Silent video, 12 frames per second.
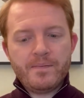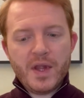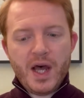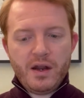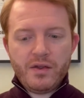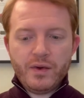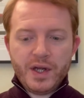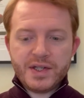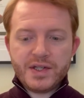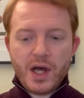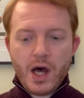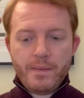And I thought I'd
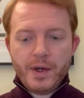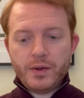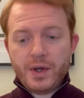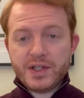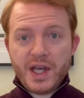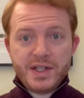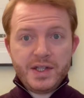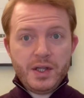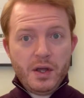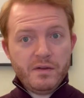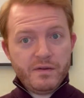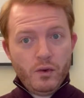start by doing a tasting
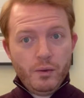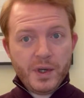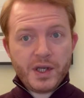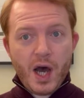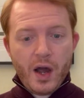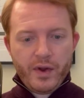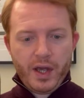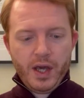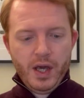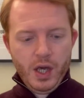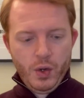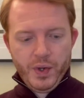note for Magari,
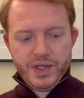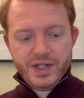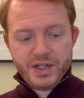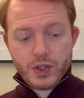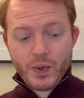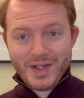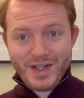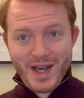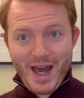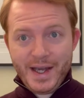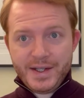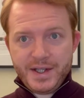which is the
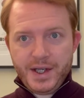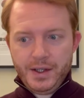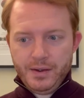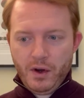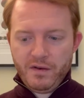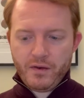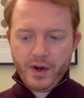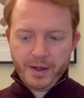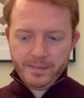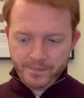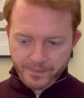2018 offering.